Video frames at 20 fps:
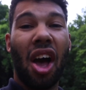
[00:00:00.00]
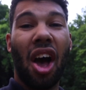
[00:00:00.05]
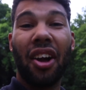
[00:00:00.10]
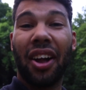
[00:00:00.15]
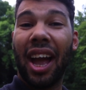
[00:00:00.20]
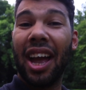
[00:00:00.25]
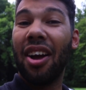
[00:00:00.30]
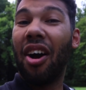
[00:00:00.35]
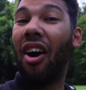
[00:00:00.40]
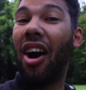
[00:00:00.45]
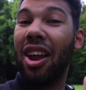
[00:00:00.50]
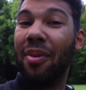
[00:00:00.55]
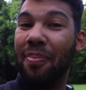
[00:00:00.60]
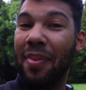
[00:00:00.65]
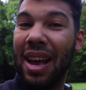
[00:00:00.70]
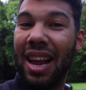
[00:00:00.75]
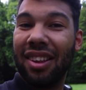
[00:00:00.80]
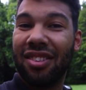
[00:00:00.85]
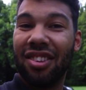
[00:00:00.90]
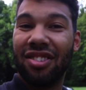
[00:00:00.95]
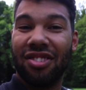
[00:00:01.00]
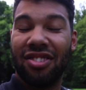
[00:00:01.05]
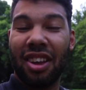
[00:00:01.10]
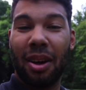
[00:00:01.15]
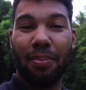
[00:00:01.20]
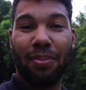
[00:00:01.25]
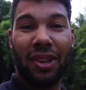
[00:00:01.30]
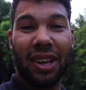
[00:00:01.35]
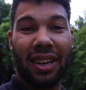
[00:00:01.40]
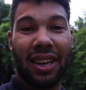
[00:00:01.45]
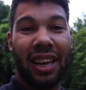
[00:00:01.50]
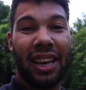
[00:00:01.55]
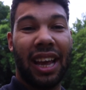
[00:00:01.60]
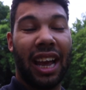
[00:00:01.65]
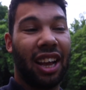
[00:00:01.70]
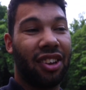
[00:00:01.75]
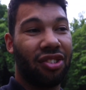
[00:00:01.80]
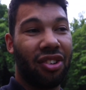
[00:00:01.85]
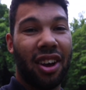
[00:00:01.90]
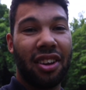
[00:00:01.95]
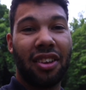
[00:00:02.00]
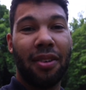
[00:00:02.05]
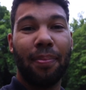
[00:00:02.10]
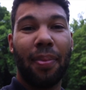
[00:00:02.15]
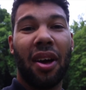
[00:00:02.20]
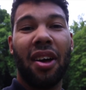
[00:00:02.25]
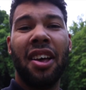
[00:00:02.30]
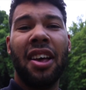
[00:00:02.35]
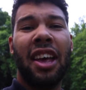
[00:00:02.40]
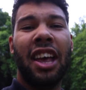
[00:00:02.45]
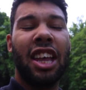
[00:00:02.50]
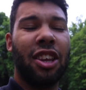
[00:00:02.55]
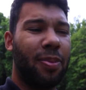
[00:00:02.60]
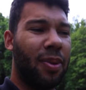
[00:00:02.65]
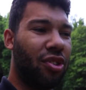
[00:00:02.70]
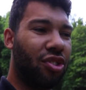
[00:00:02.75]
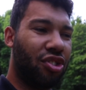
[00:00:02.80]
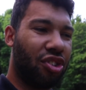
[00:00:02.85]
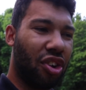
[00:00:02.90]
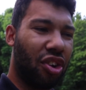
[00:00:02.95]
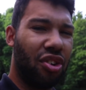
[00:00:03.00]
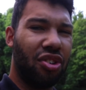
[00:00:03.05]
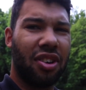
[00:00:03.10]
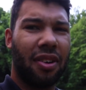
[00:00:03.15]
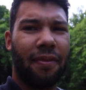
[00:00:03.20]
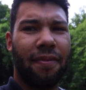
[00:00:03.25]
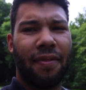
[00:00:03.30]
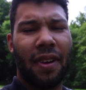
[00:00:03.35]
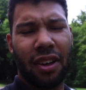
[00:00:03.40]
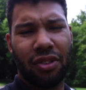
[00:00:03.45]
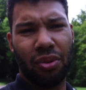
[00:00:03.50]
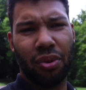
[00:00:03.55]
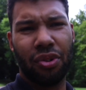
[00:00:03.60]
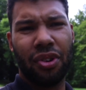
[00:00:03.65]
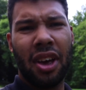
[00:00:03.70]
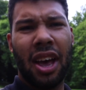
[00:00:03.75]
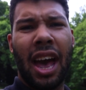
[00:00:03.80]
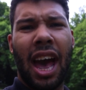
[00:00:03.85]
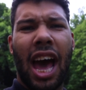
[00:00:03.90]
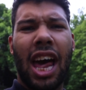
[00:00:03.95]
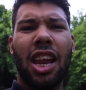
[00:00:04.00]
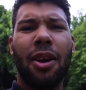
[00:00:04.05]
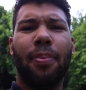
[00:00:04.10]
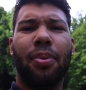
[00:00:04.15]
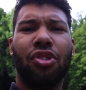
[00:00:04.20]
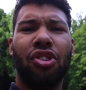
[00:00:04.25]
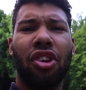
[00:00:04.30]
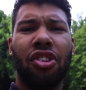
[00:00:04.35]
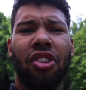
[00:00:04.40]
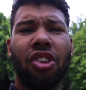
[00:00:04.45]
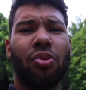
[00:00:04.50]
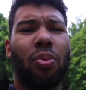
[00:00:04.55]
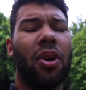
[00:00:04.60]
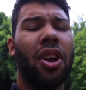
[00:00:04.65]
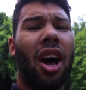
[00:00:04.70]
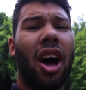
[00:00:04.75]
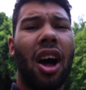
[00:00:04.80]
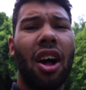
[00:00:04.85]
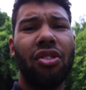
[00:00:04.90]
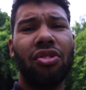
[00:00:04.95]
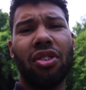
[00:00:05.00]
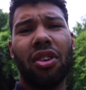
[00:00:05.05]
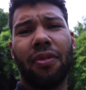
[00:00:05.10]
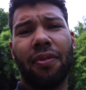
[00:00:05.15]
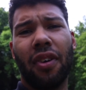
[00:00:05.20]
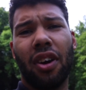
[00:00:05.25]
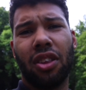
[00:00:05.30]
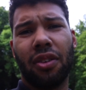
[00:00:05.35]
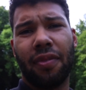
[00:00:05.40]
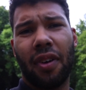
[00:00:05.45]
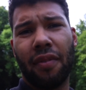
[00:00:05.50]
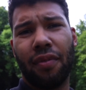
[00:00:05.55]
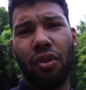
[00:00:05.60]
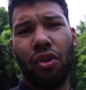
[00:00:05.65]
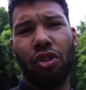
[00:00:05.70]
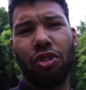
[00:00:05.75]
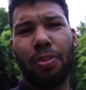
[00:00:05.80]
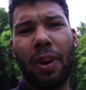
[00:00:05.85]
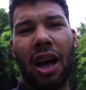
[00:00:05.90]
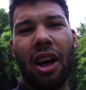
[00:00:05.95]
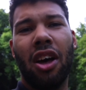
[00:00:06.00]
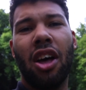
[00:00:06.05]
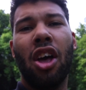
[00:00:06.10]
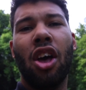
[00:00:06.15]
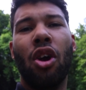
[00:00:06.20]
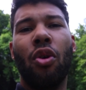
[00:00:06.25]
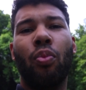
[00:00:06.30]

Okay, I admit it doesn't sound particularly exciting, but it's been tuned and fettled and it produces 135 horsepower